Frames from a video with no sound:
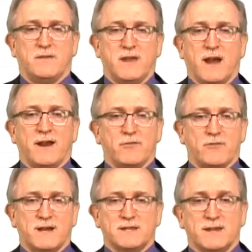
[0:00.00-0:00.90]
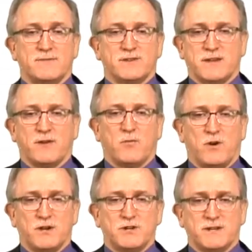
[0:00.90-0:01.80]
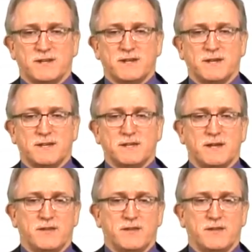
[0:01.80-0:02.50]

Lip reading: the IRS and the state of Washington says